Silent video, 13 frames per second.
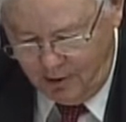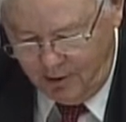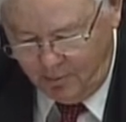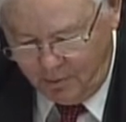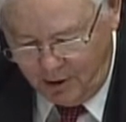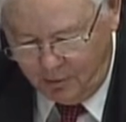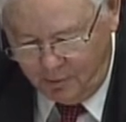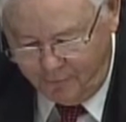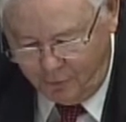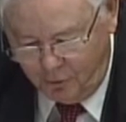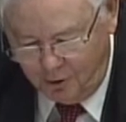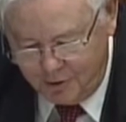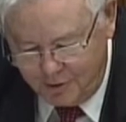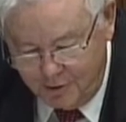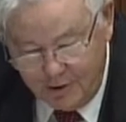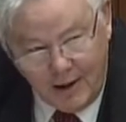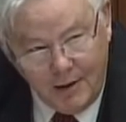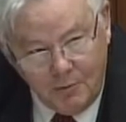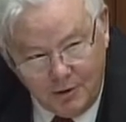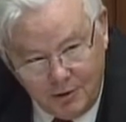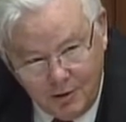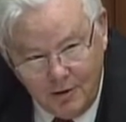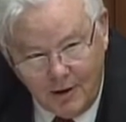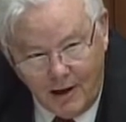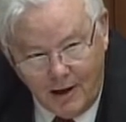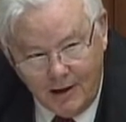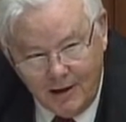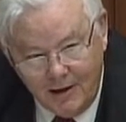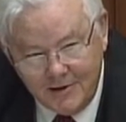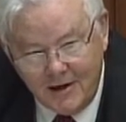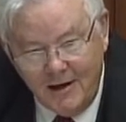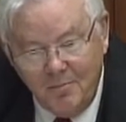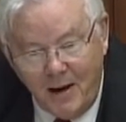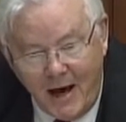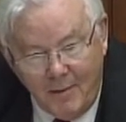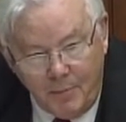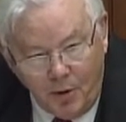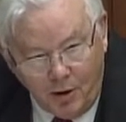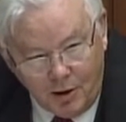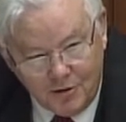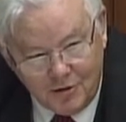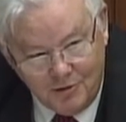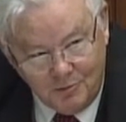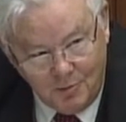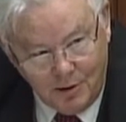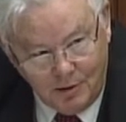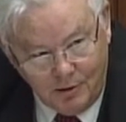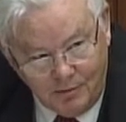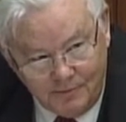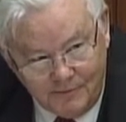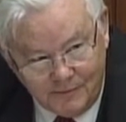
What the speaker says: The bill before us today would do that. It is a bipartisan bill.